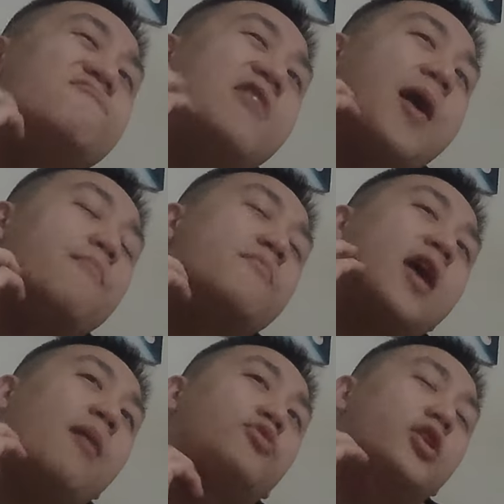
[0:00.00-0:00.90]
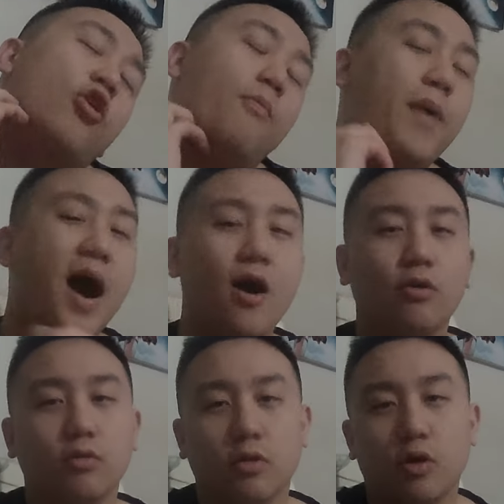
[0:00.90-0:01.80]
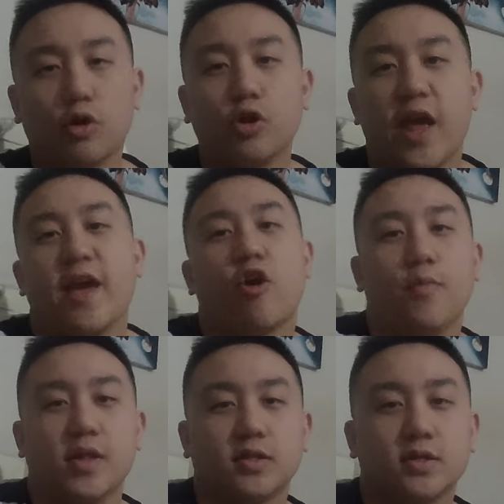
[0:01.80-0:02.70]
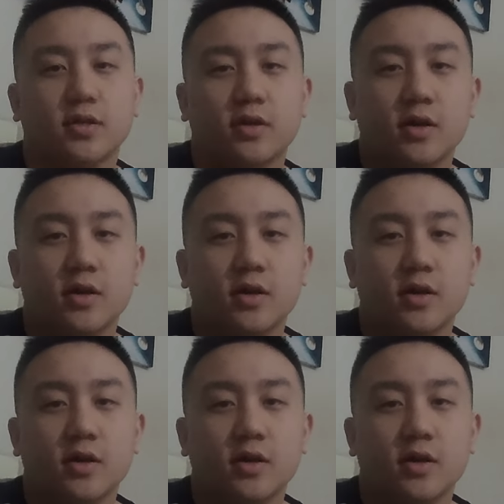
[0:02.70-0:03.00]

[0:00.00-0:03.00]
I'm going to compile good hate comments